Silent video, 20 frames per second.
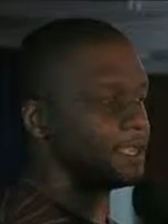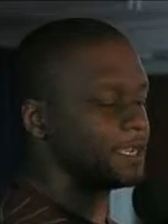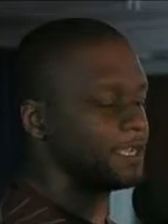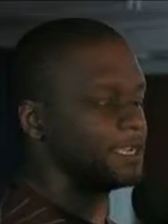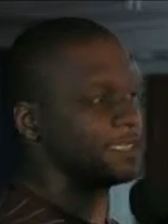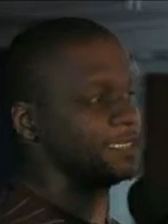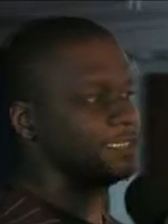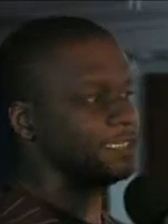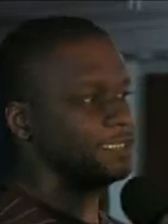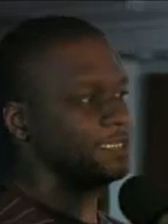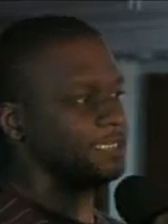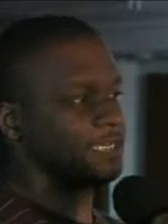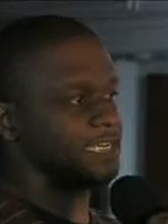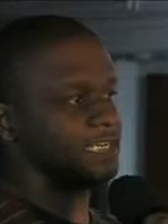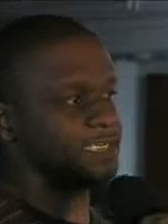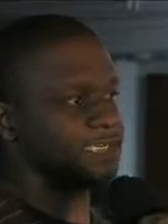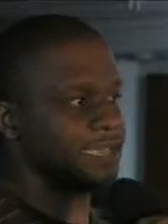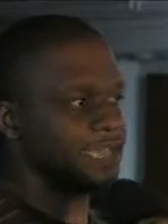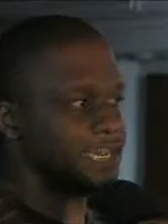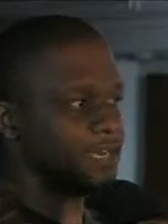con
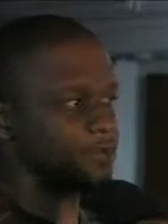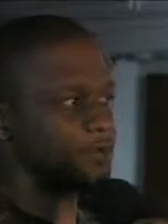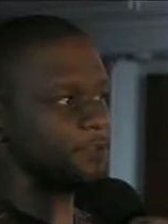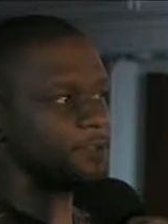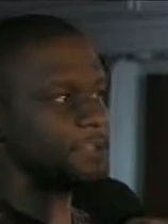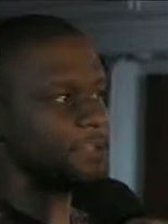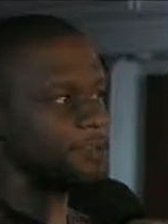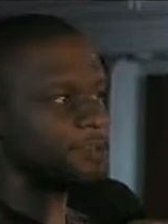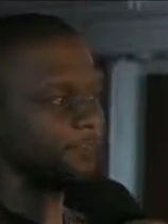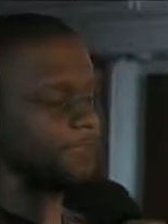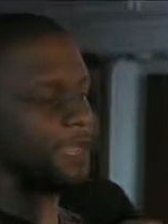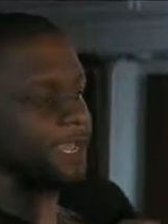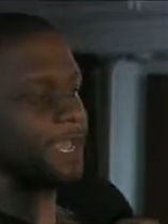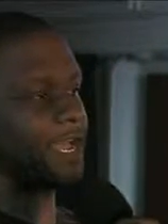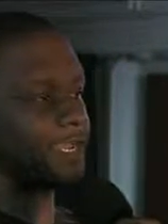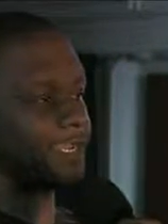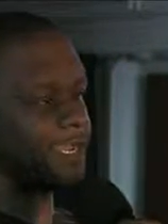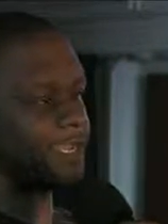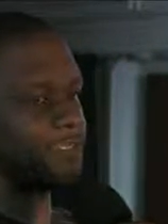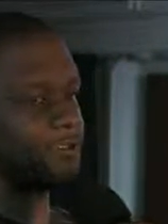contend with them? Like
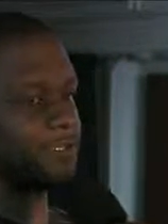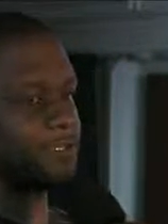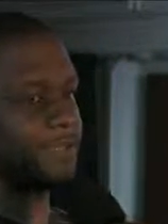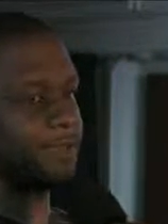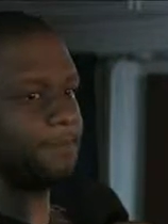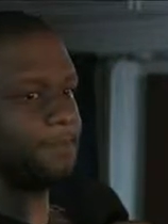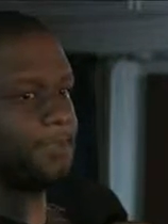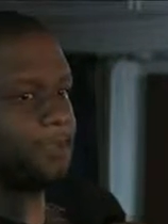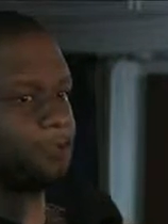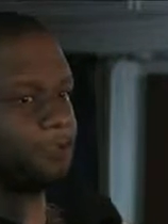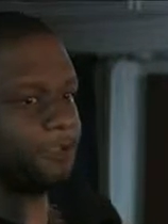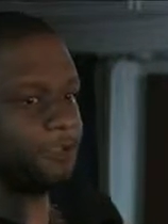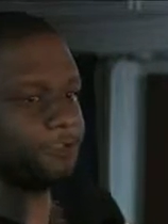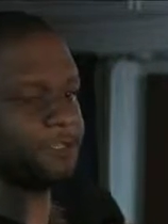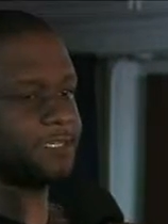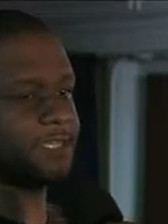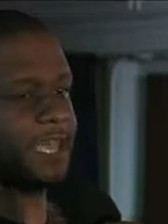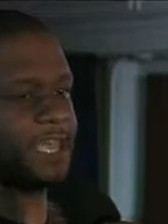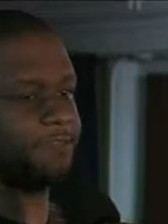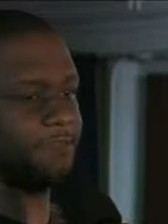I guess you say be on their
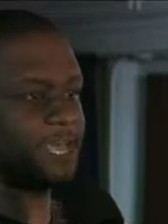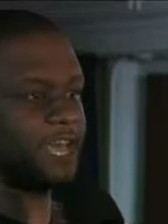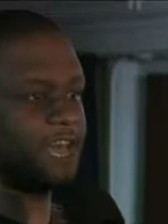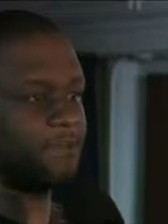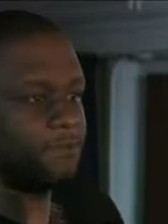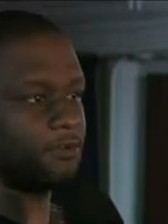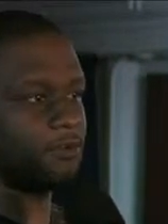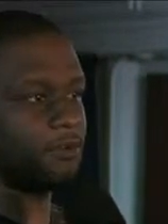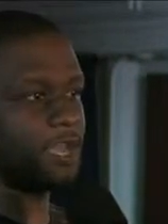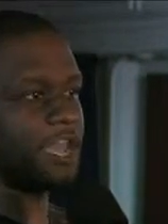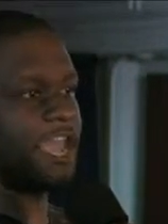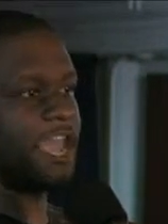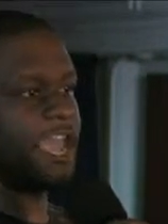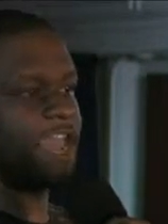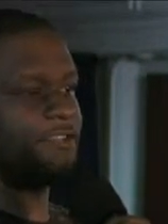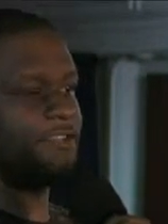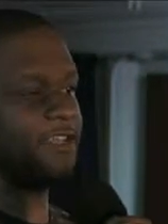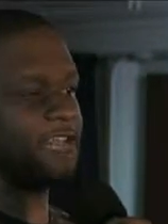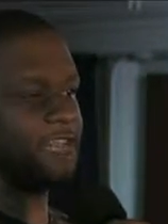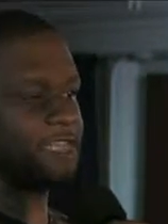same level,
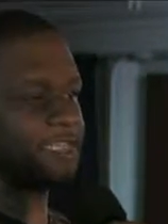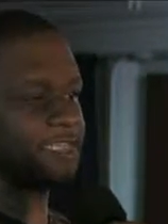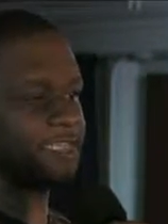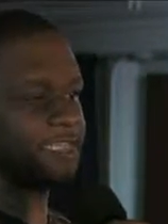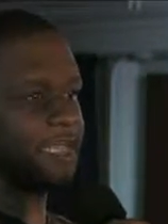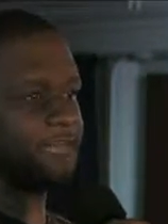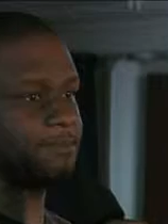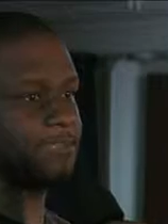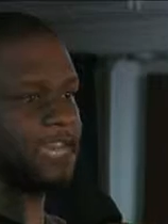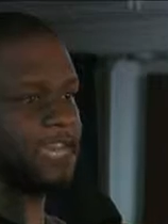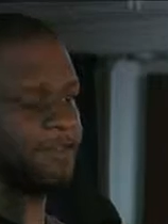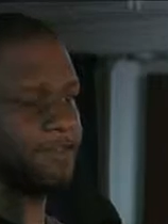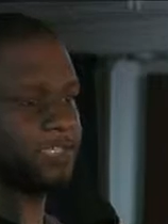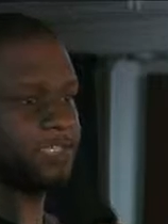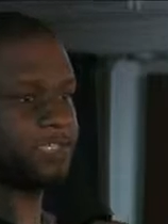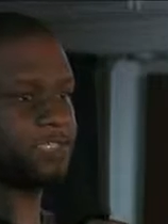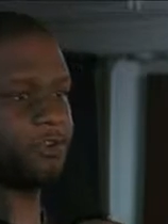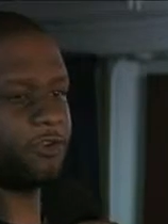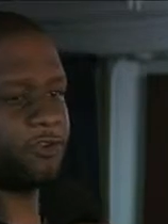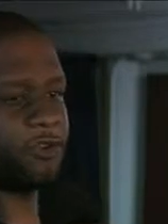and then at the same time, in
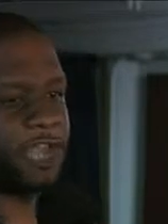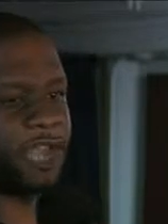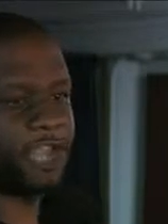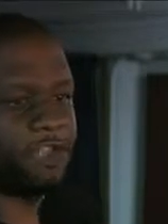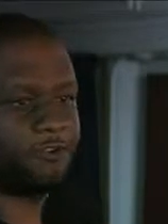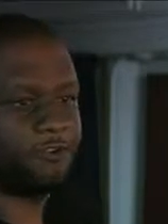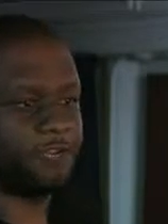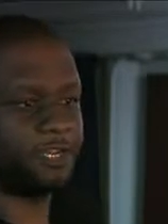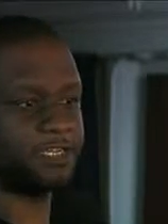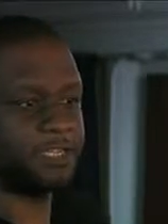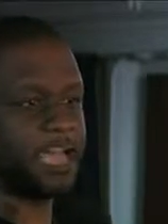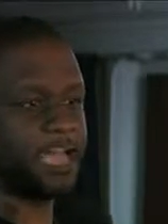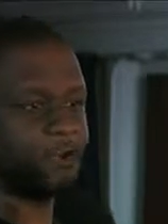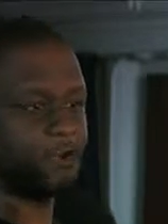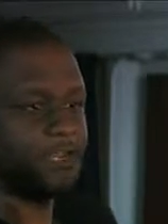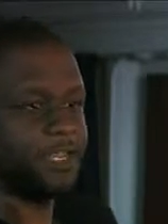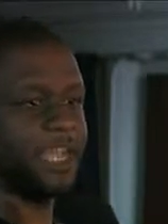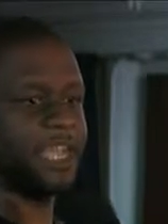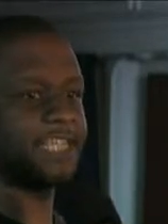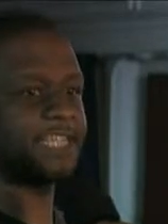certain areas, I
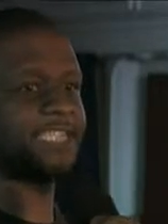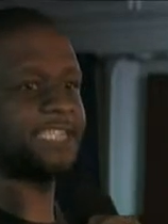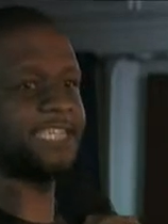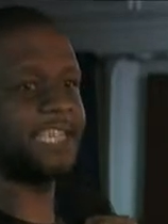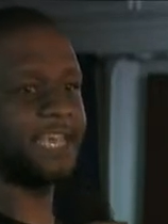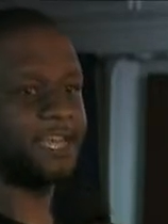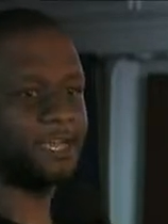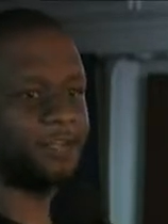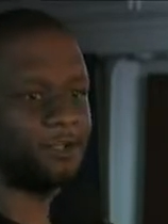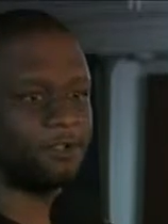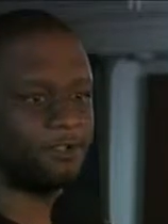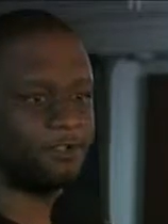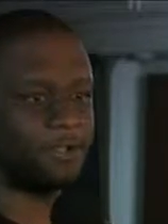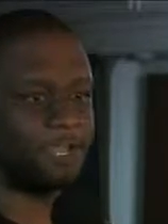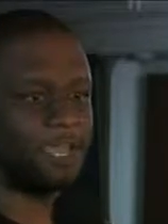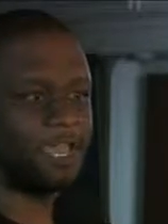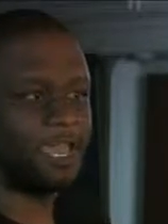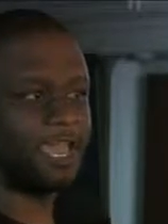would excel.